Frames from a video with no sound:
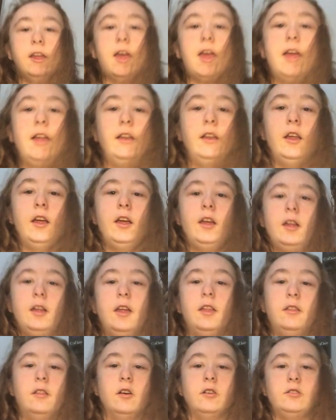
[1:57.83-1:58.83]
And,
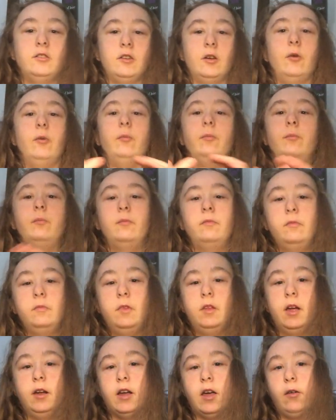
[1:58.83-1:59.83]
and also
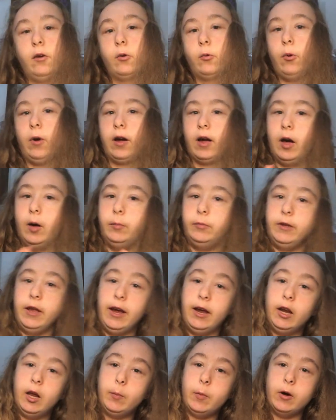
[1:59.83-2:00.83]
another quick
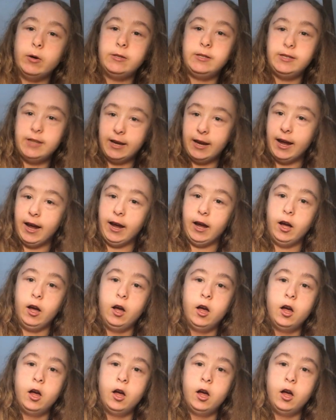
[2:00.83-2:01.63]
update about singing